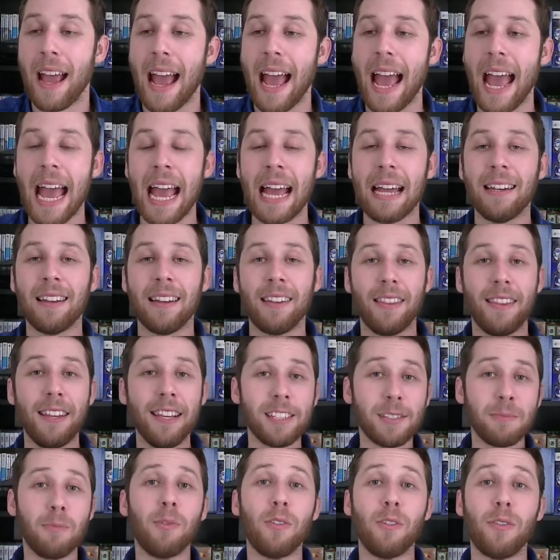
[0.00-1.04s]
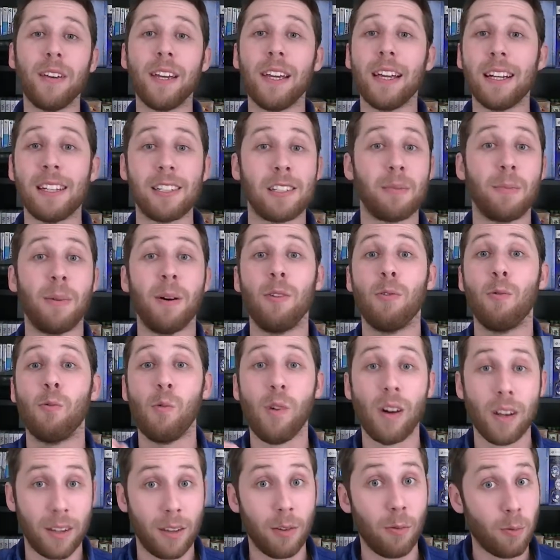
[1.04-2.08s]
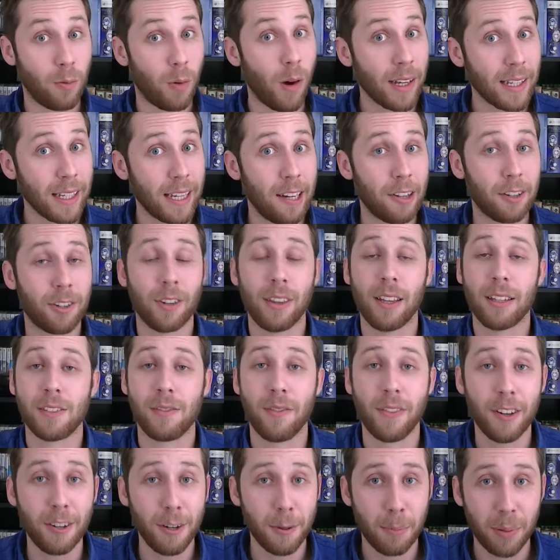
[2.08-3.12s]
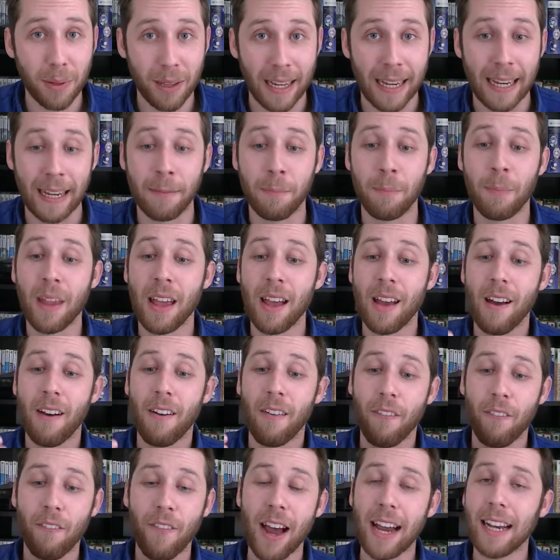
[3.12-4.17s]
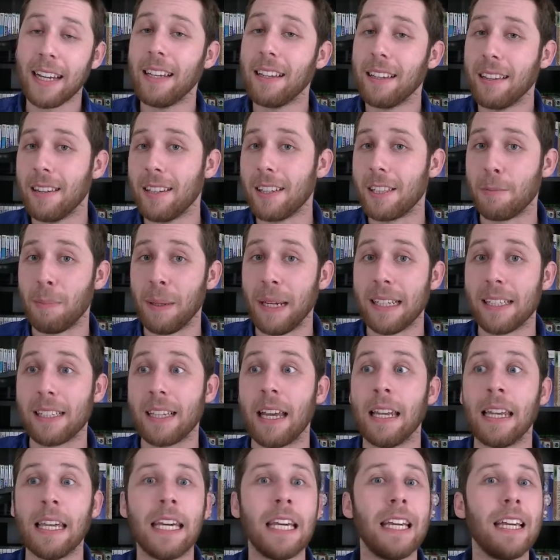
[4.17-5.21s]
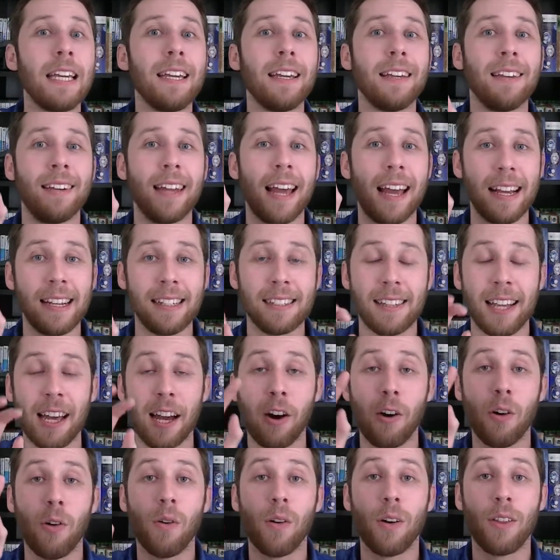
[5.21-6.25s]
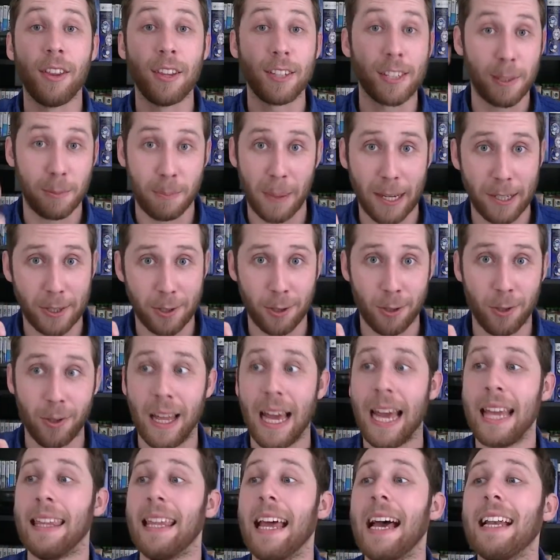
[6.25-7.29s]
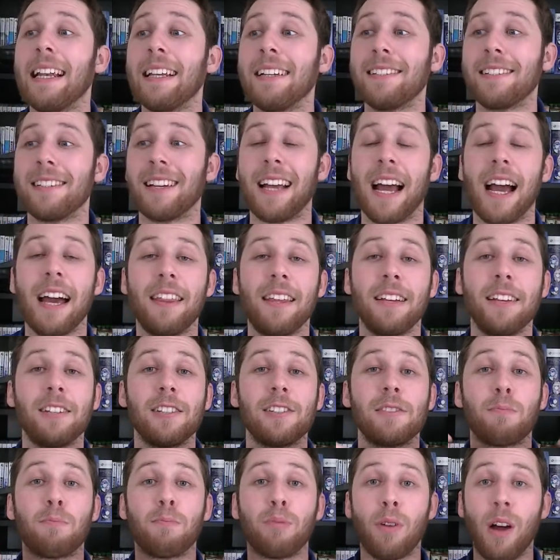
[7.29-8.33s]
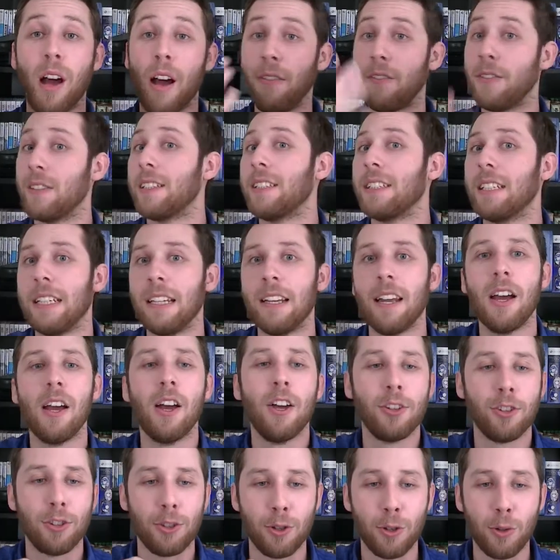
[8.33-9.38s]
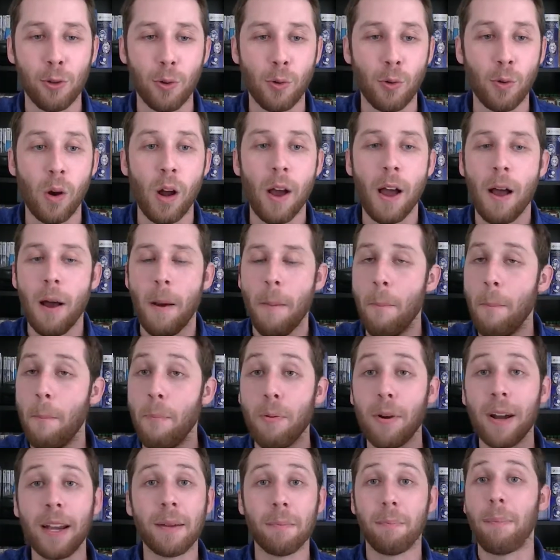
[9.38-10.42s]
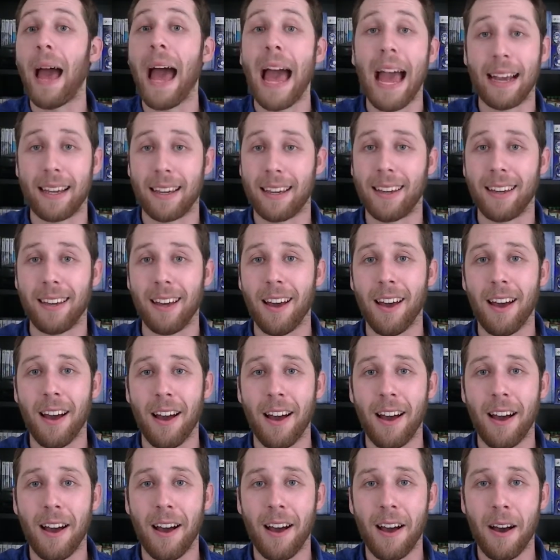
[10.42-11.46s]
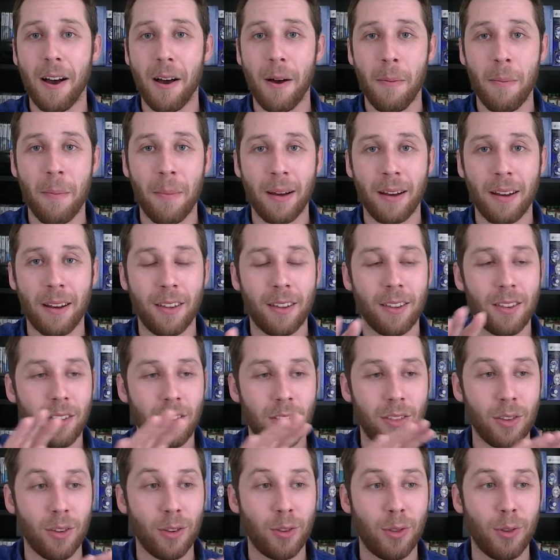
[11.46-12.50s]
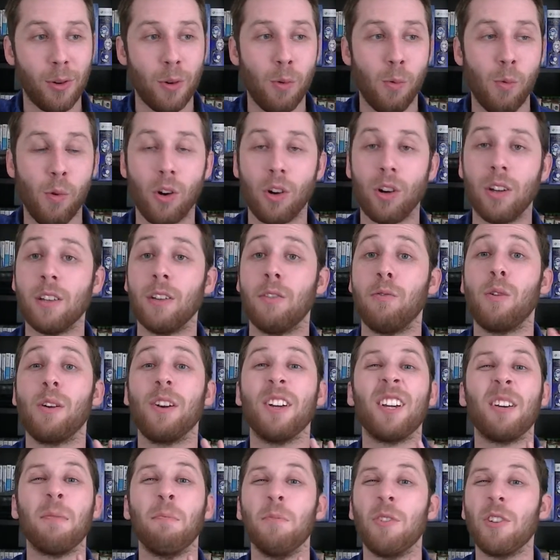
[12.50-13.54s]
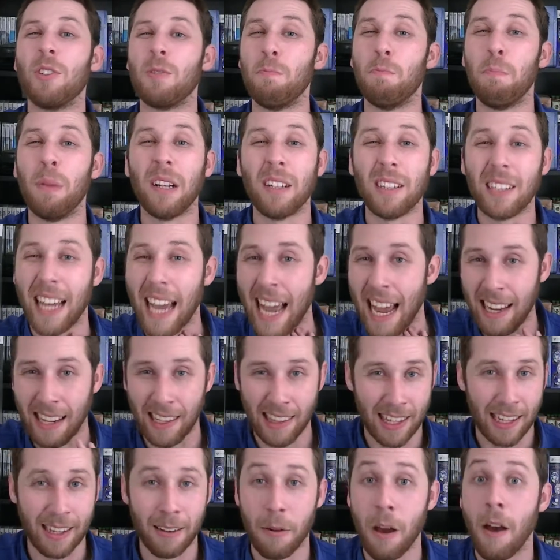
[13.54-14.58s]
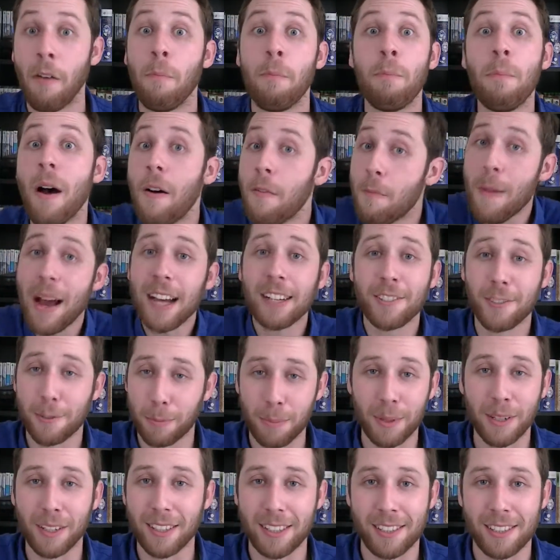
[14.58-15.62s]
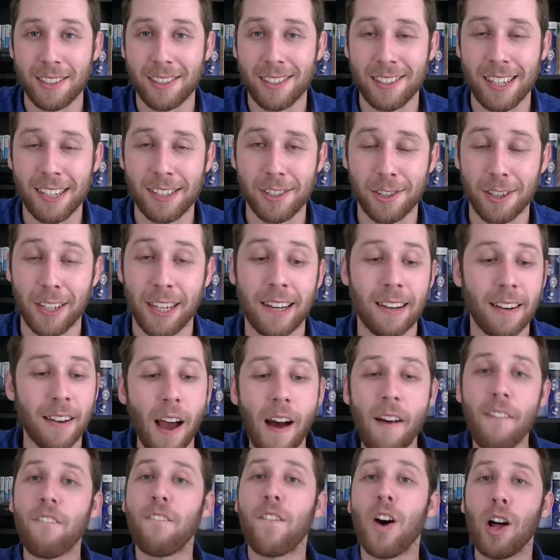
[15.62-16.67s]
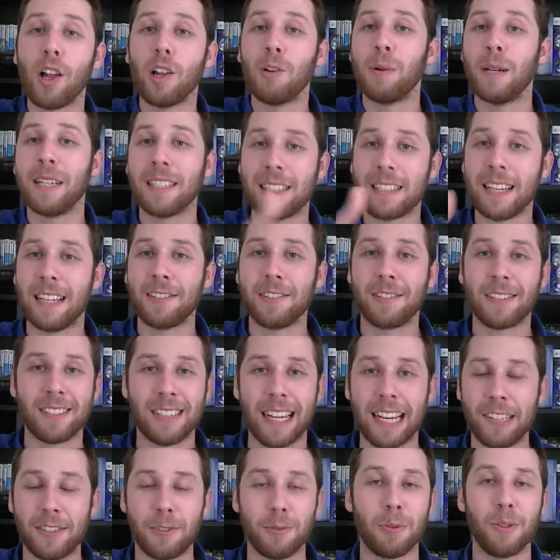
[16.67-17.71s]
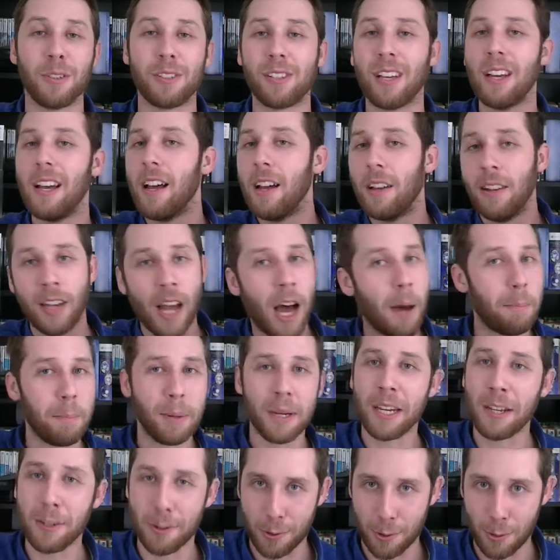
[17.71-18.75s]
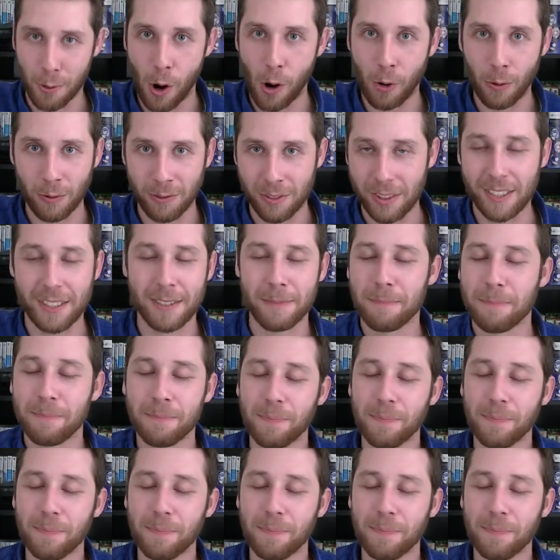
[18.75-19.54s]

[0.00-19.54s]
And this movie is about the one character that's very plain, finding this piece, and he is now the special, and that is the guy that is prophesied to bring back the world of where you can just build anything, of master builders essentially, and not following set schedules, not being drones.